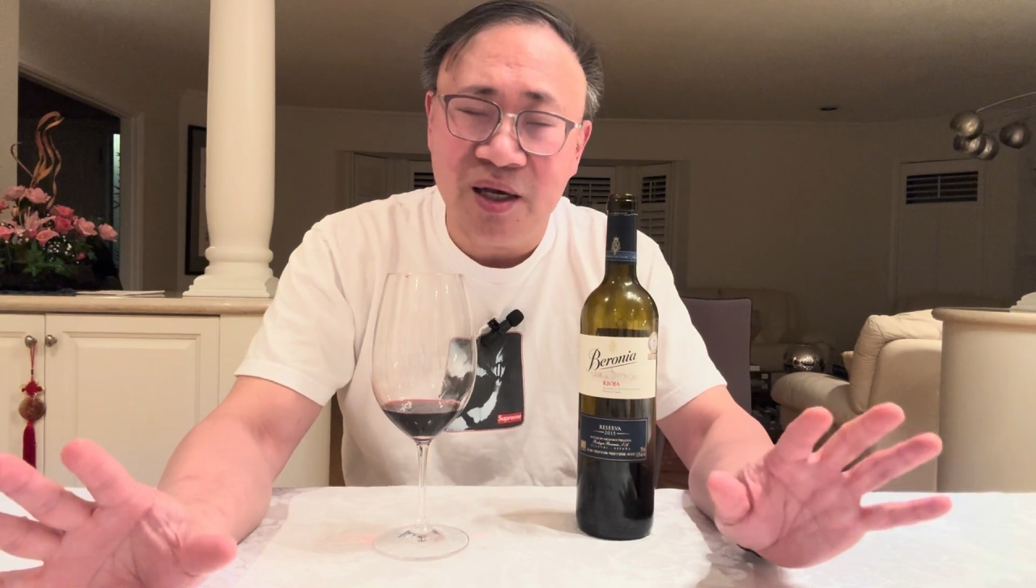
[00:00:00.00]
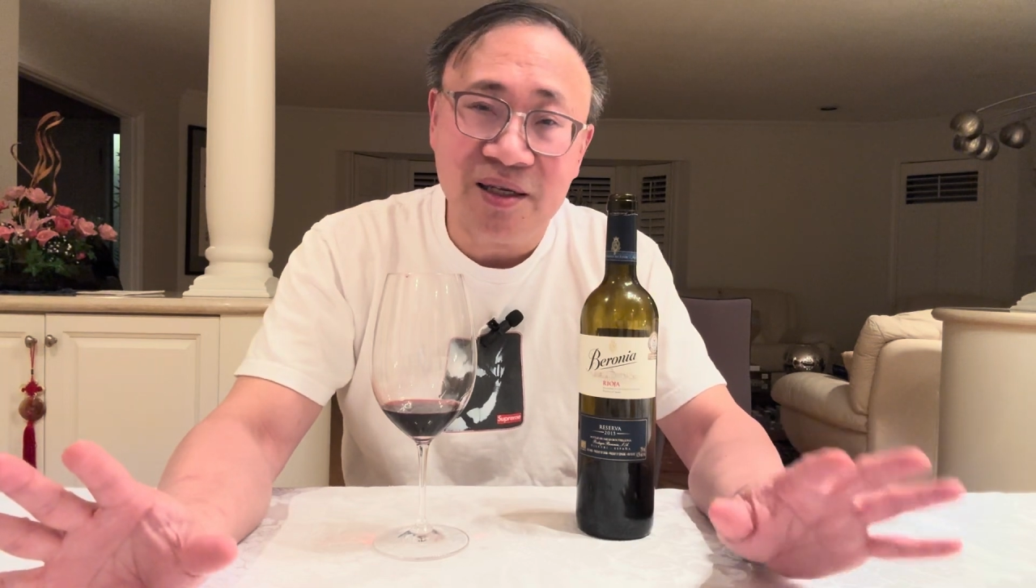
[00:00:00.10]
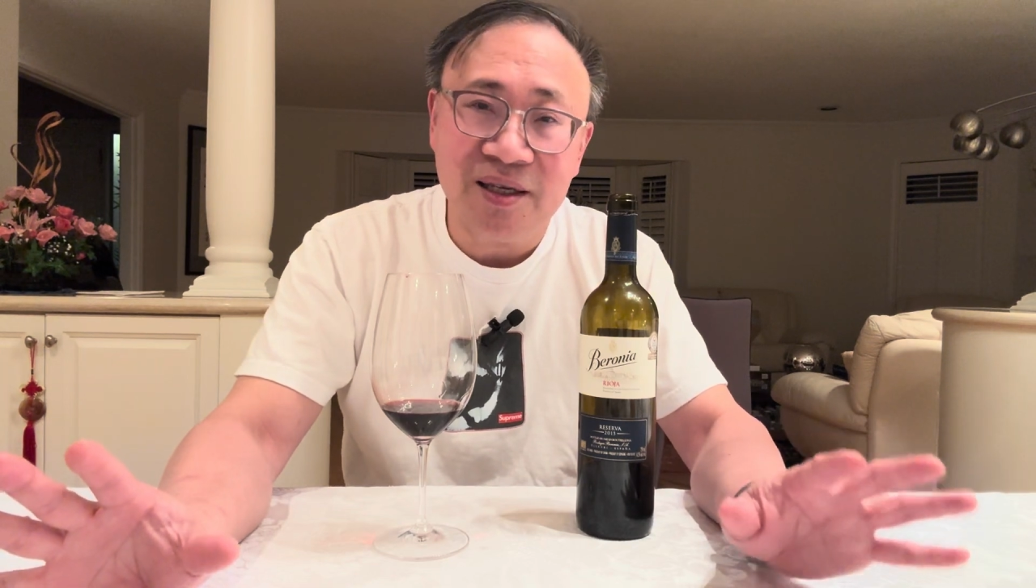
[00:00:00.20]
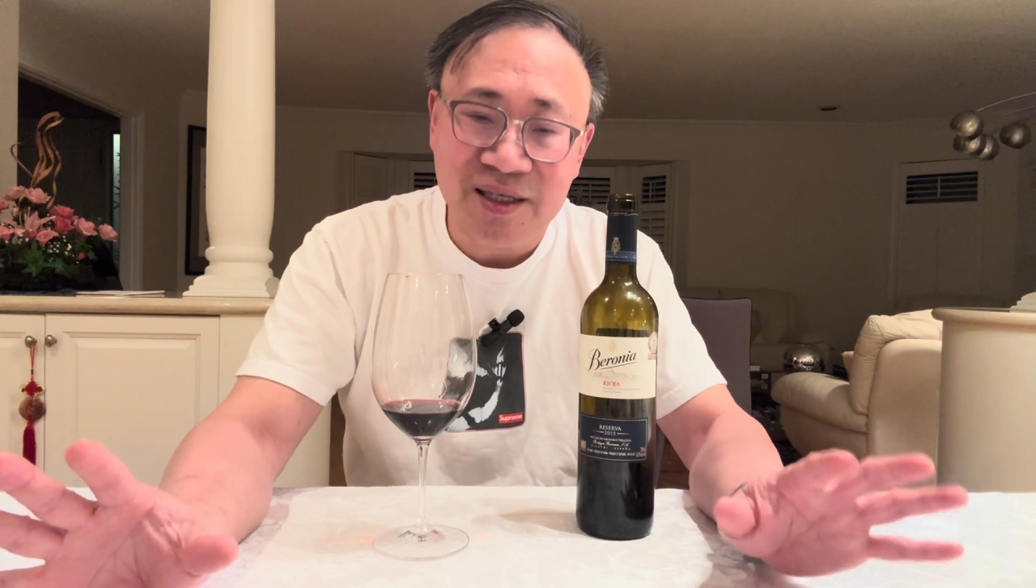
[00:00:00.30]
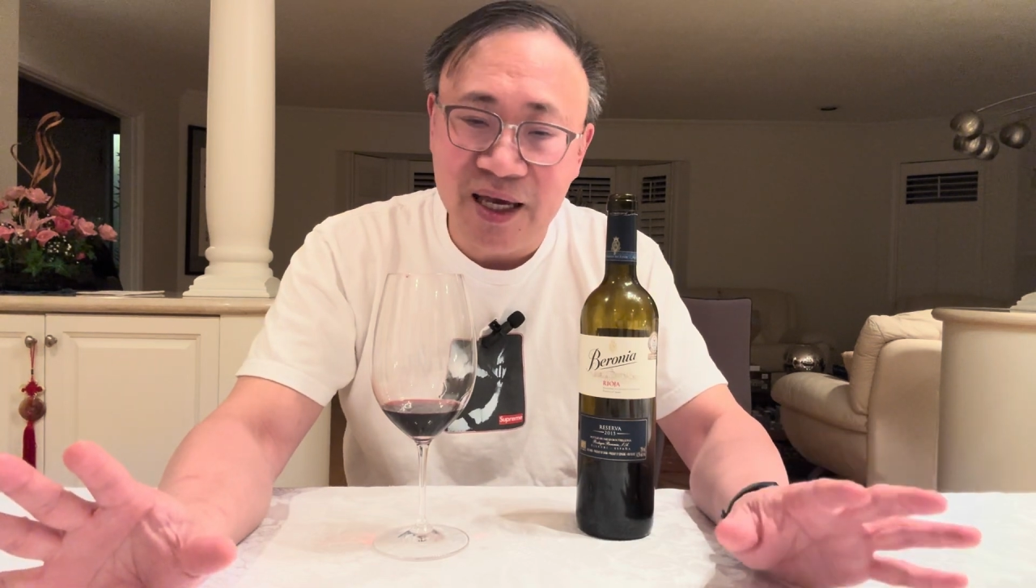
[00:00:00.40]

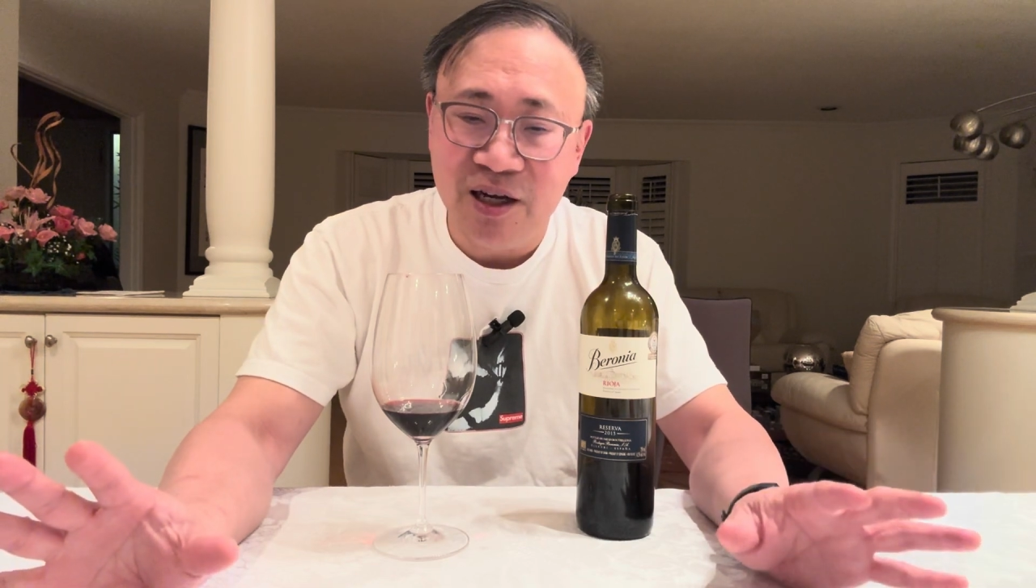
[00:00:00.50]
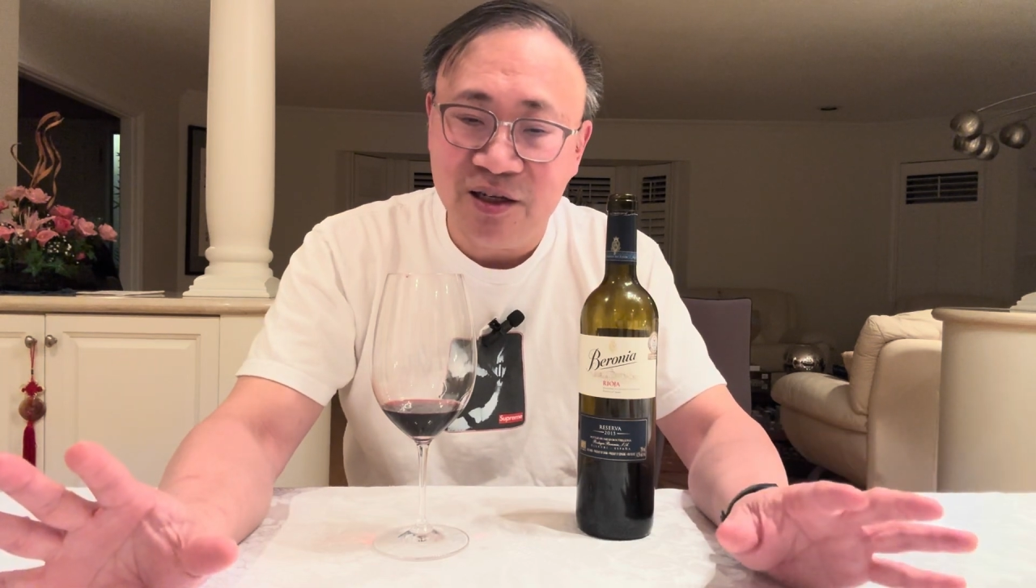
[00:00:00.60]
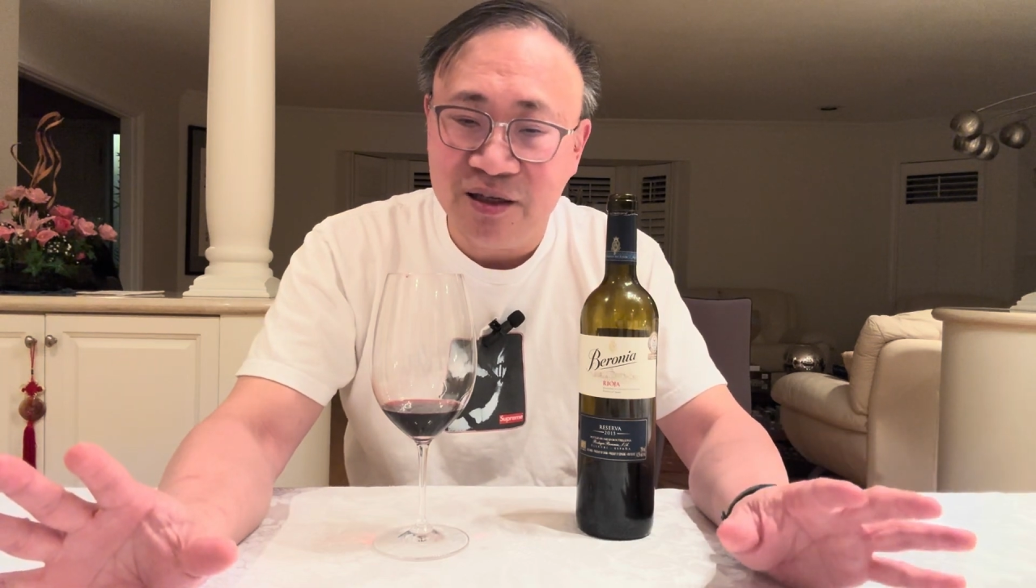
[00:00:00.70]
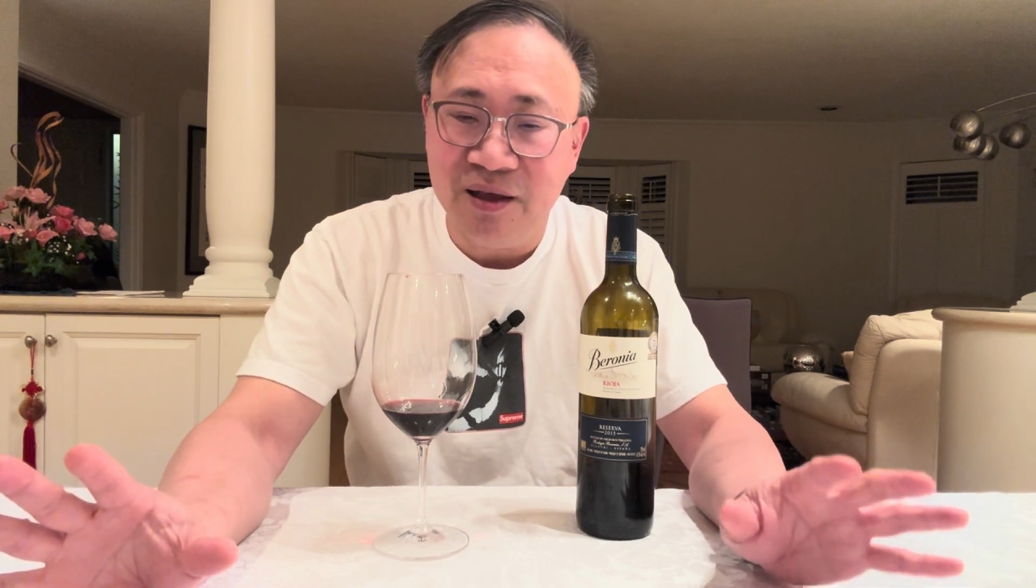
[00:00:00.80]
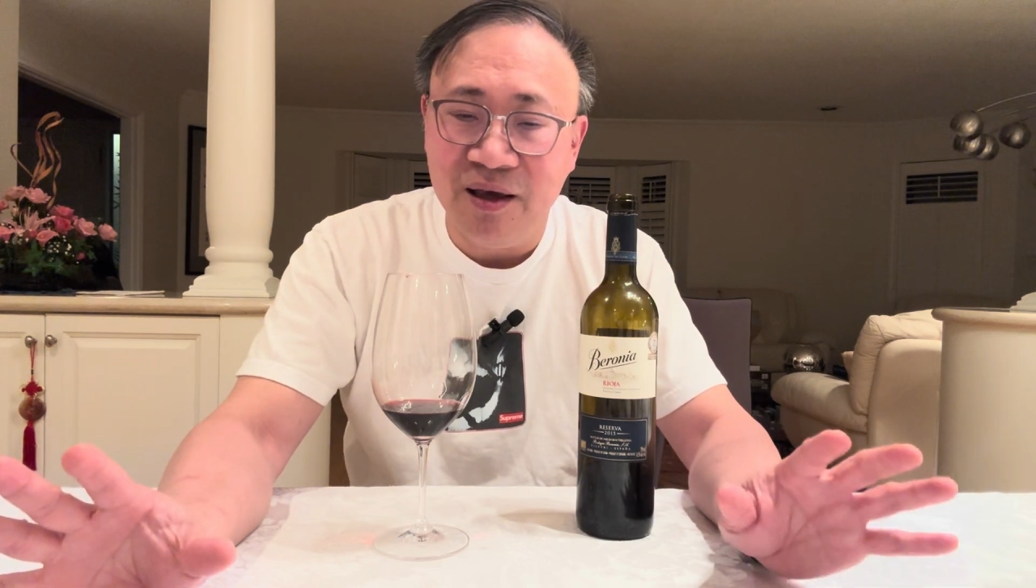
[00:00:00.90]
is
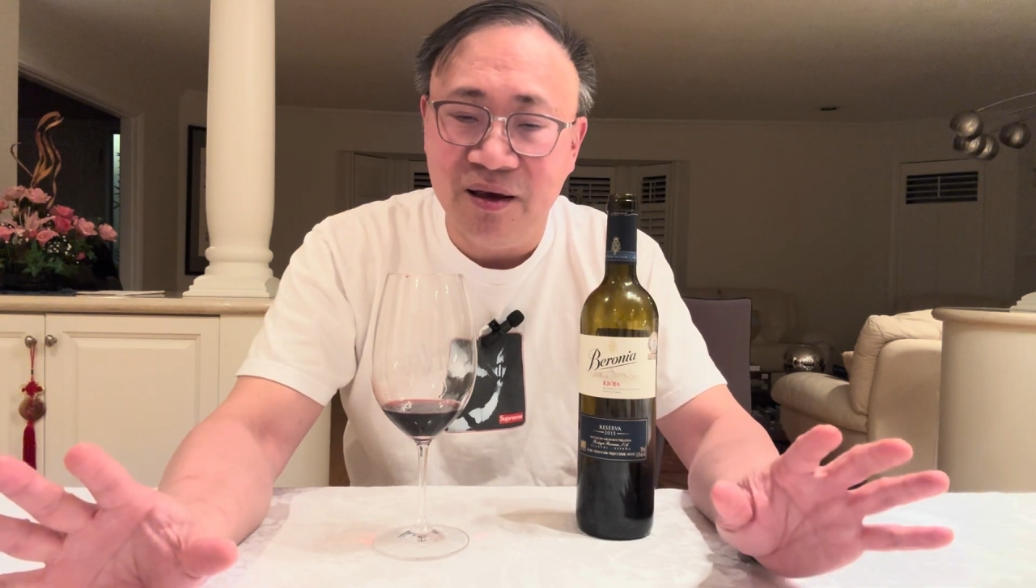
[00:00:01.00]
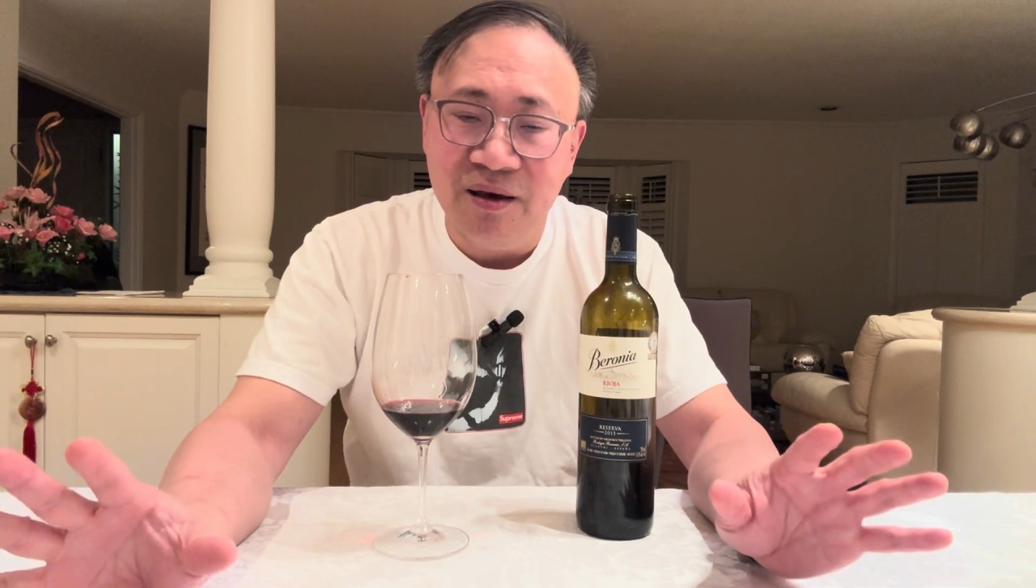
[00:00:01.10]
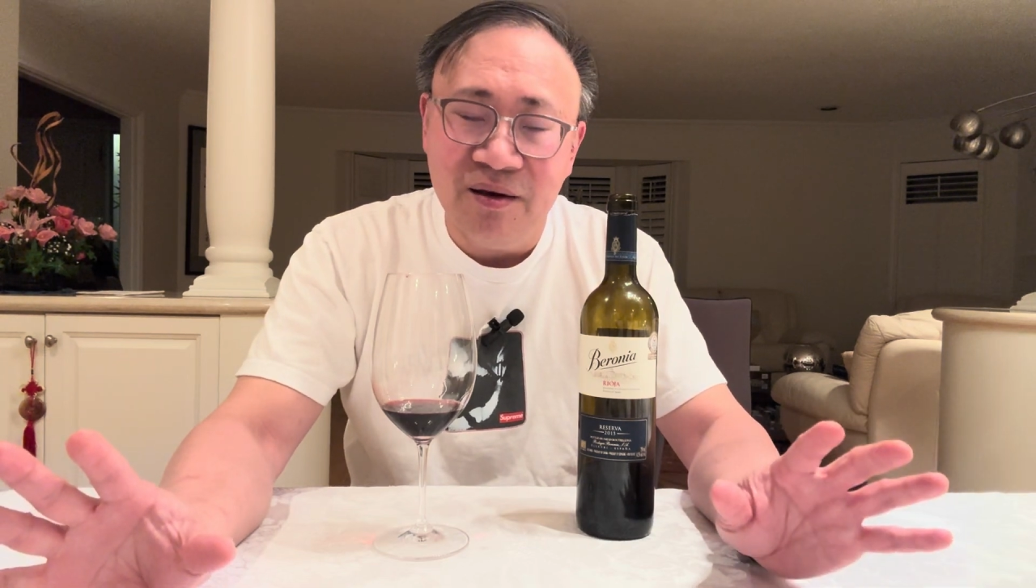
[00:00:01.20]
essentially